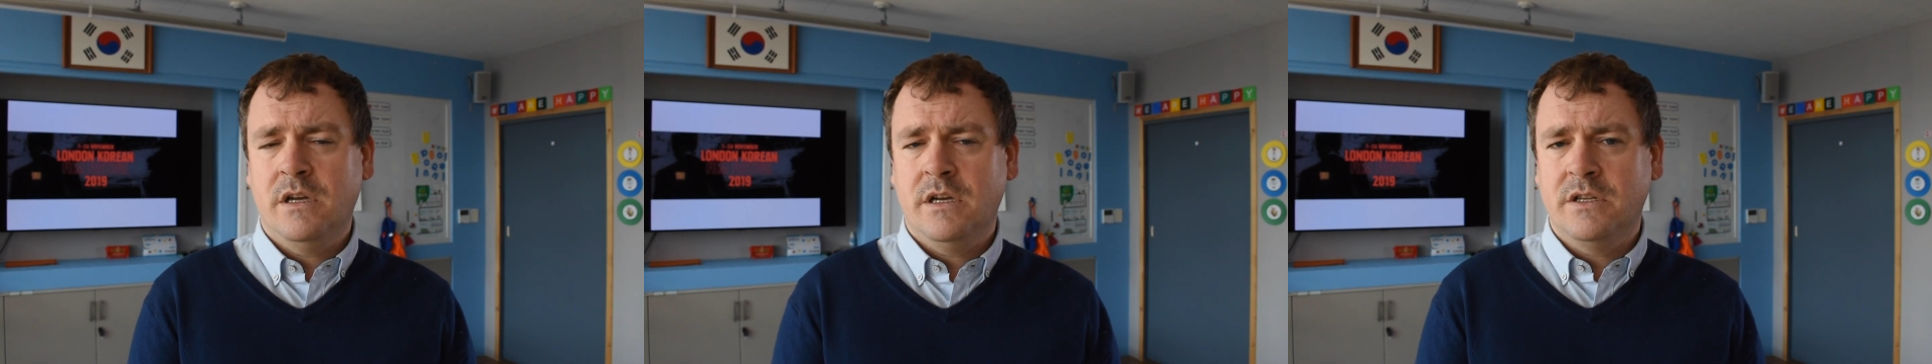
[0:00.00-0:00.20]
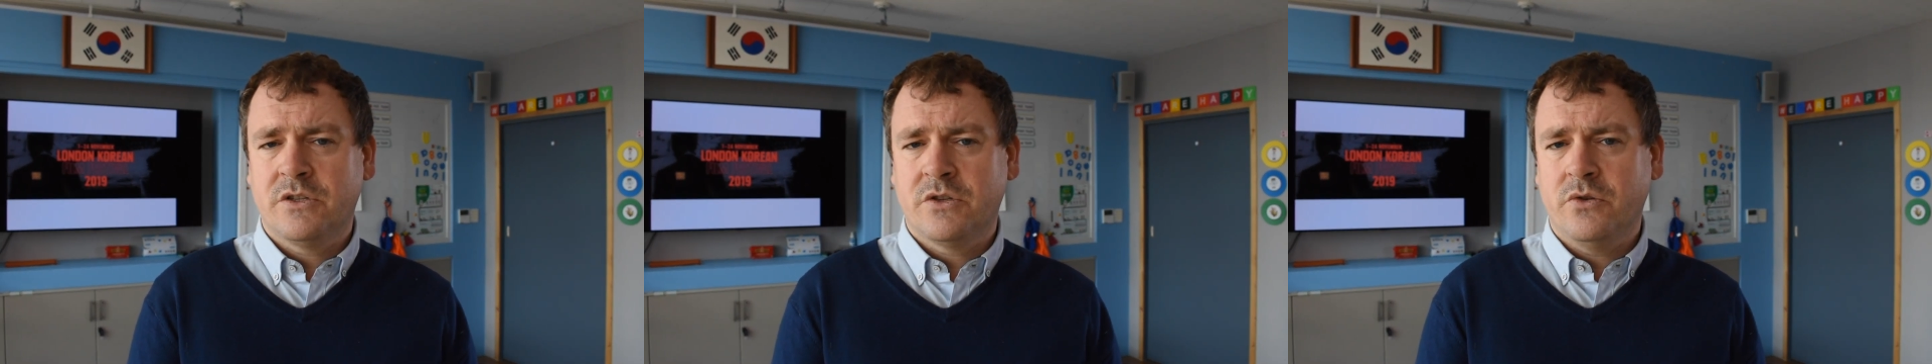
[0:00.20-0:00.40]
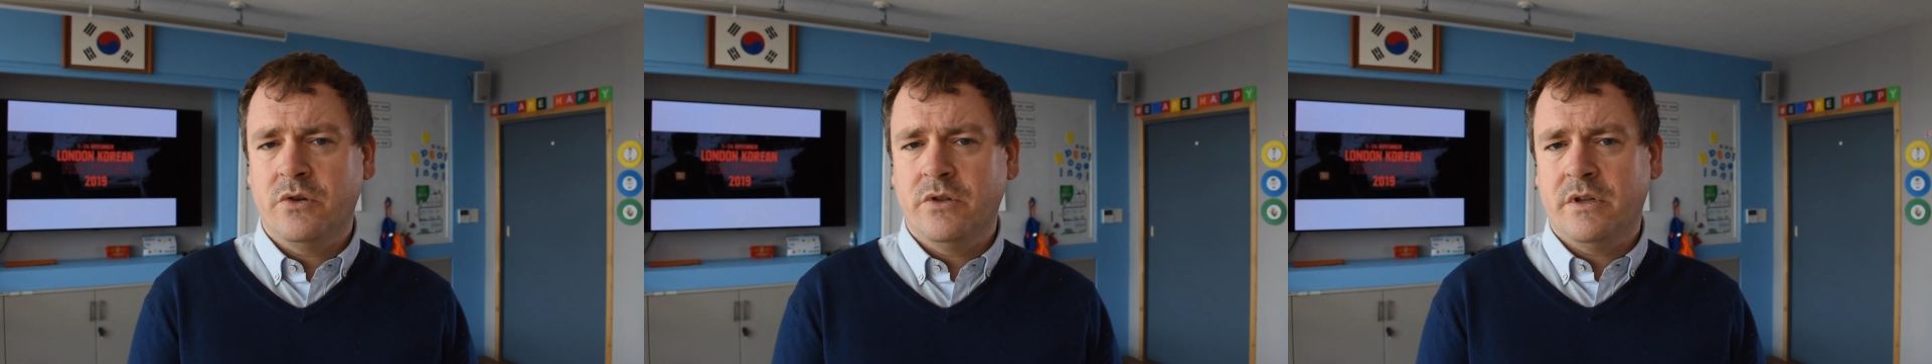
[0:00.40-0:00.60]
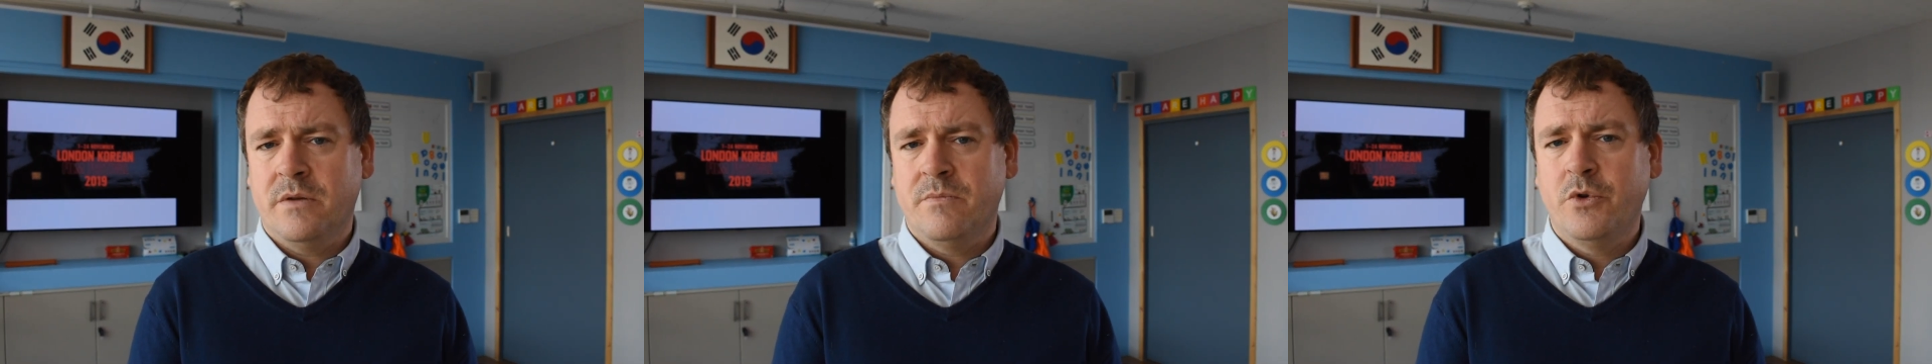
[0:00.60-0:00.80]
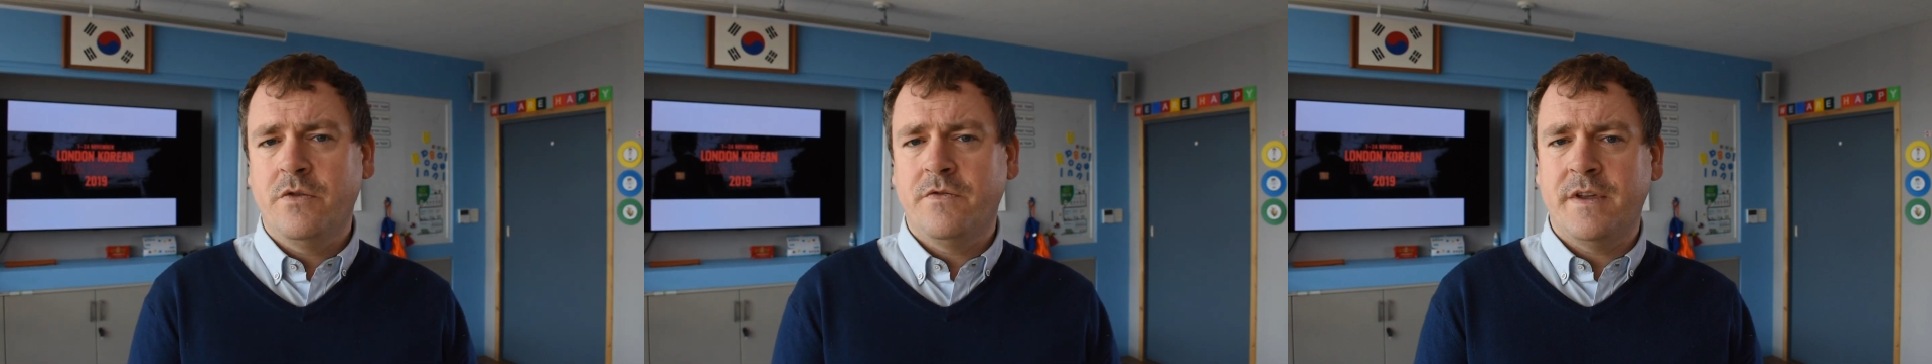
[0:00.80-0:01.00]
and saw the
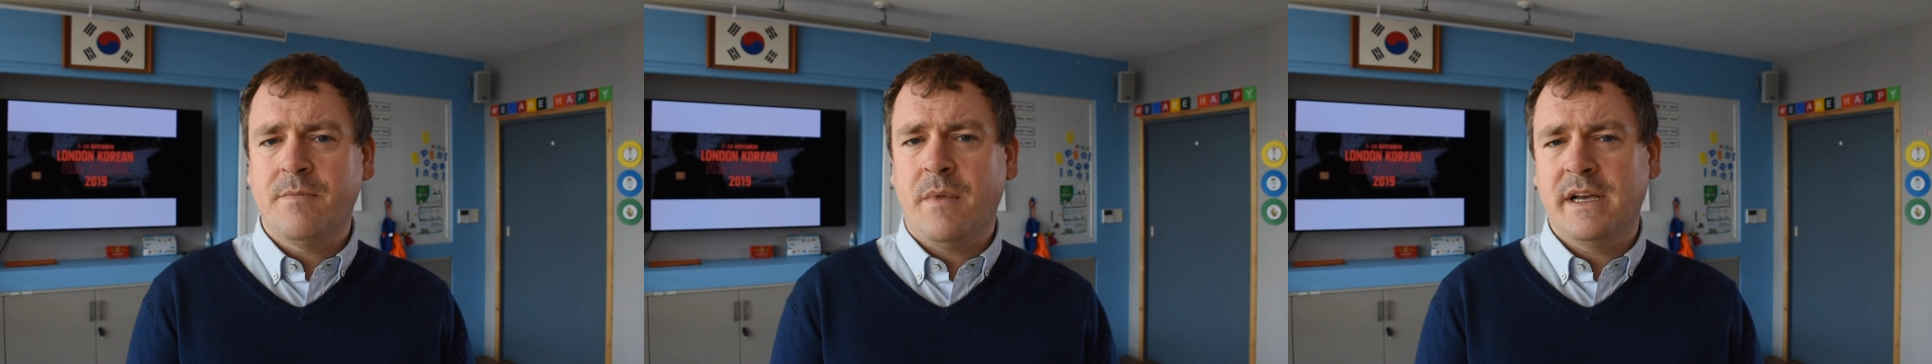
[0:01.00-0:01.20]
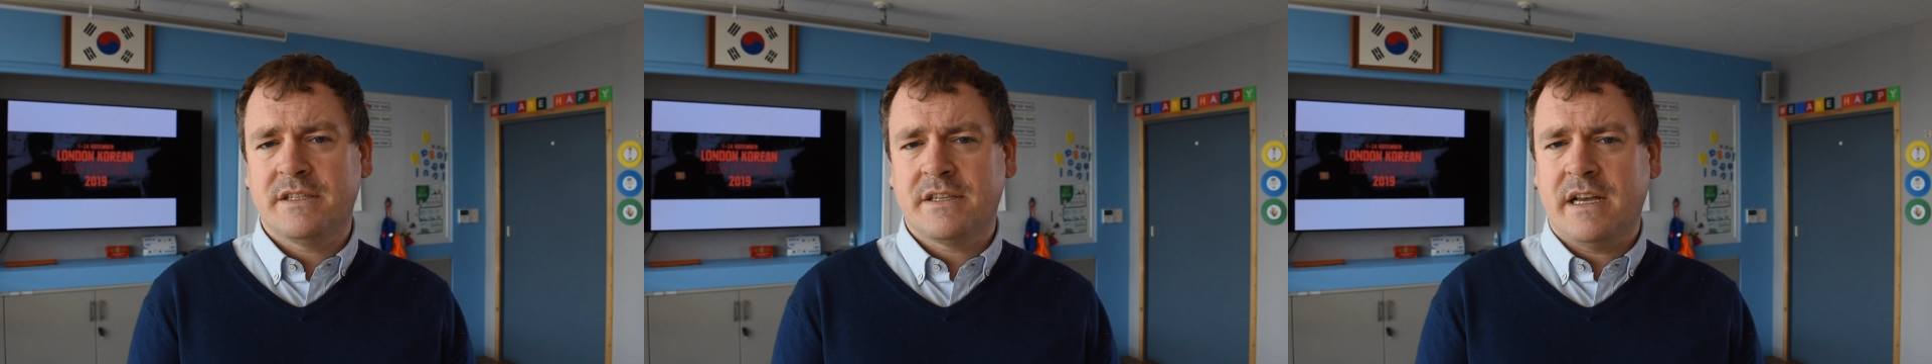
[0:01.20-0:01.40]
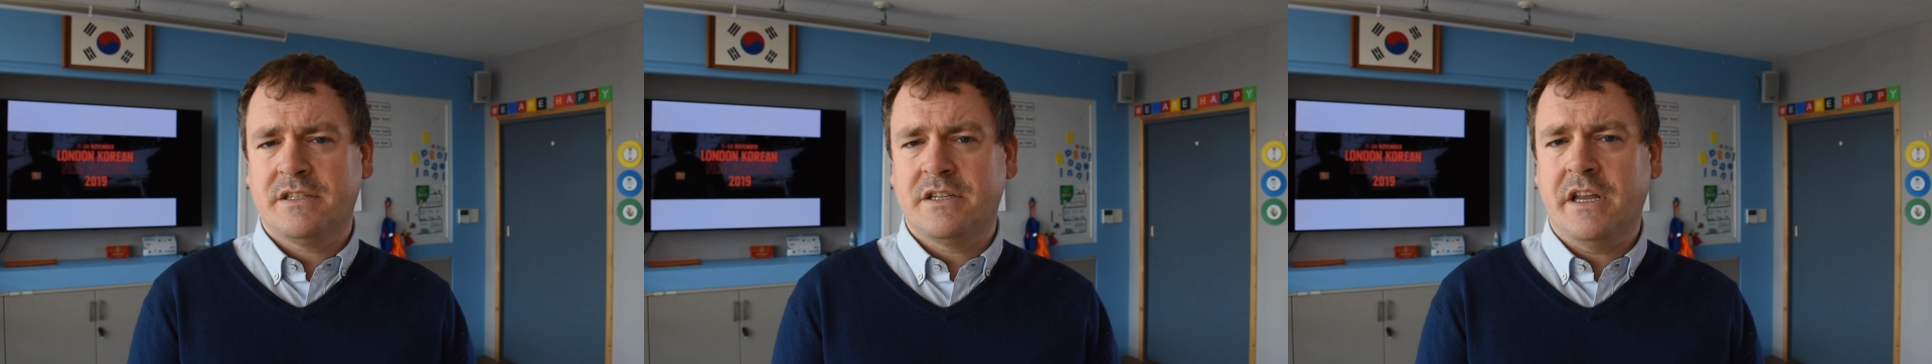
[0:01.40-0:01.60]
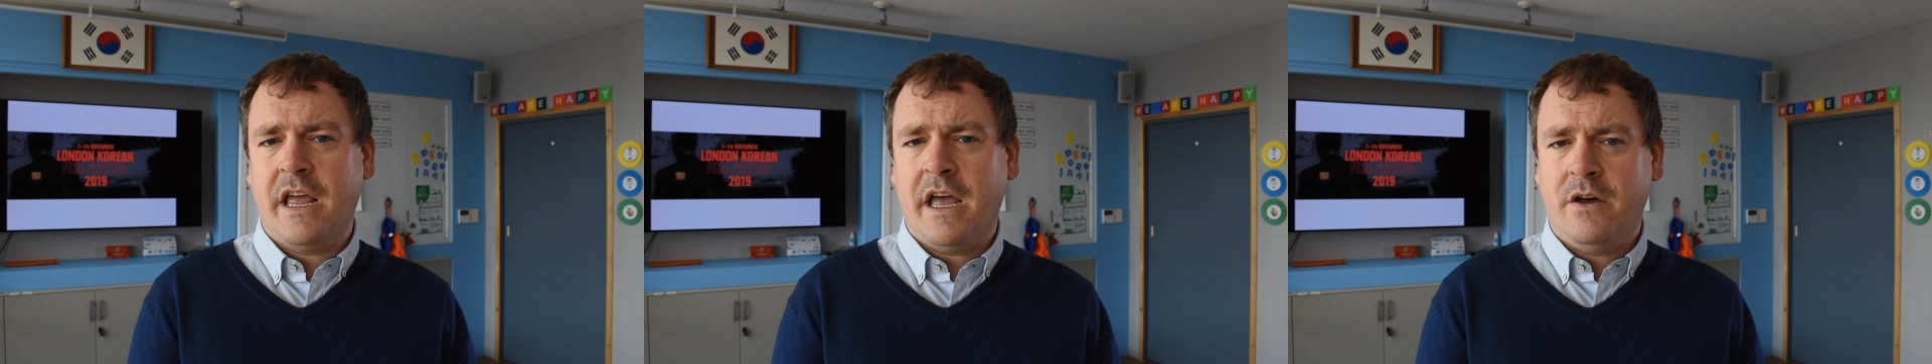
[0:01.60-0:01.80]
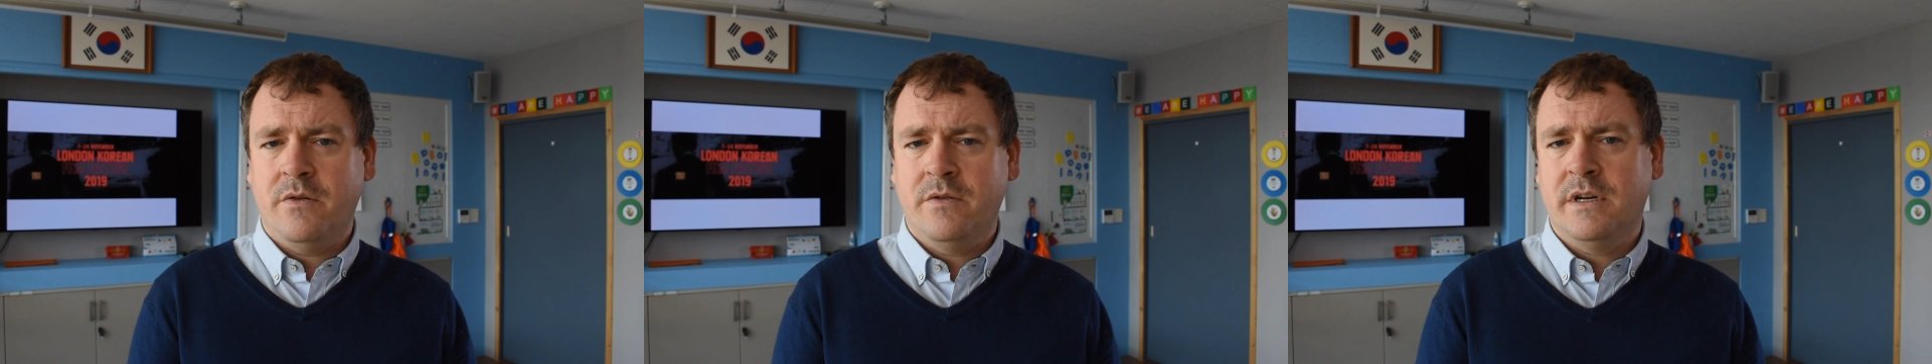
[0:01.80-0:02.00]
movie My Sassy
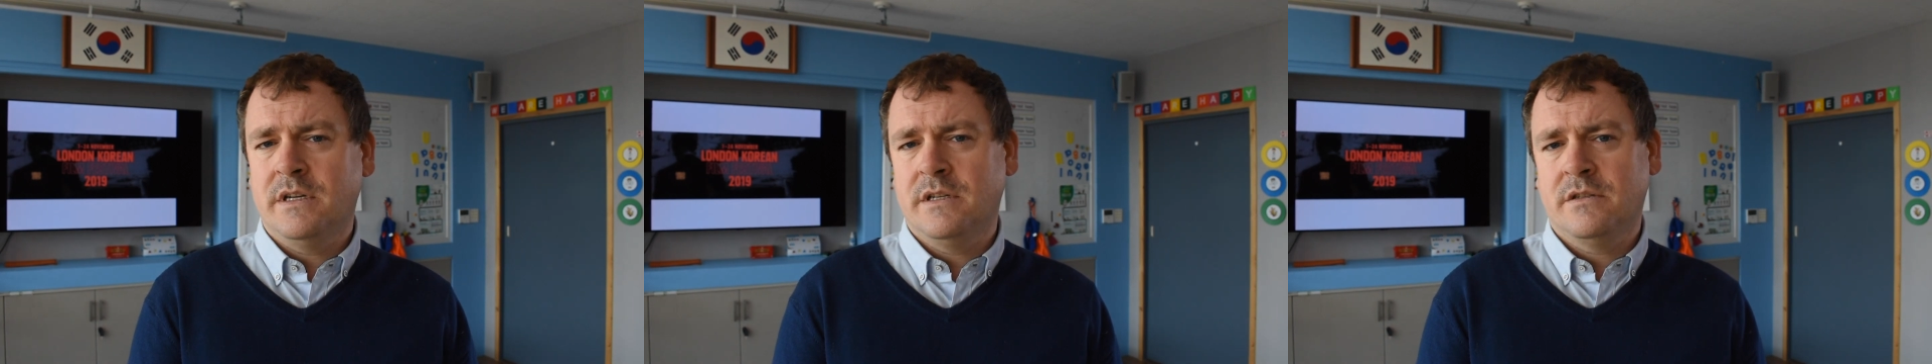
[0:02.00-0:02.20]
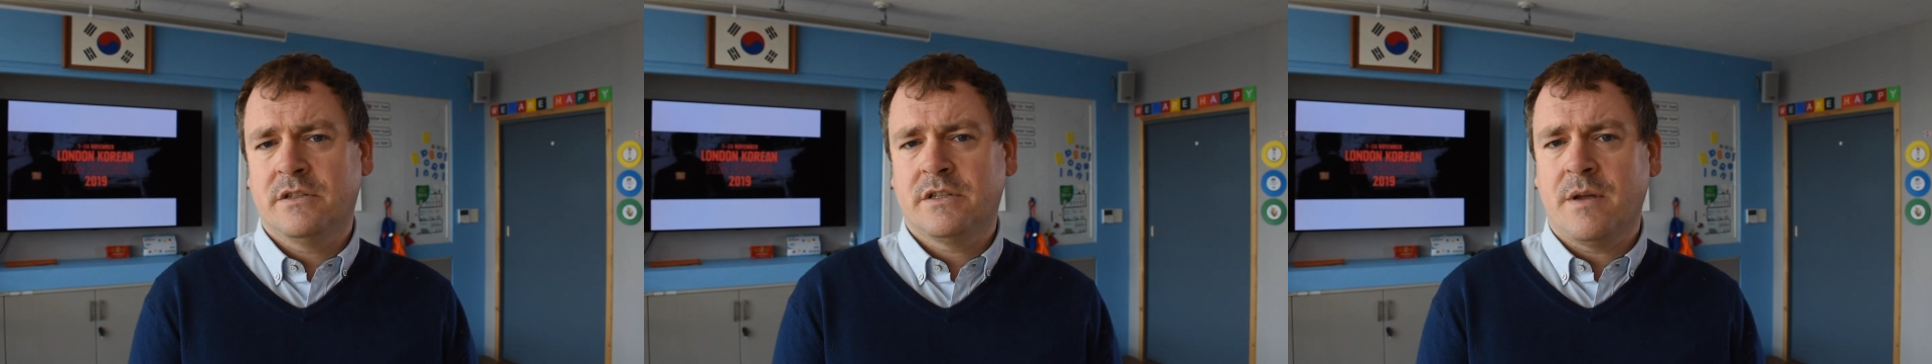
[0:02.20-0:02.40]
Girl and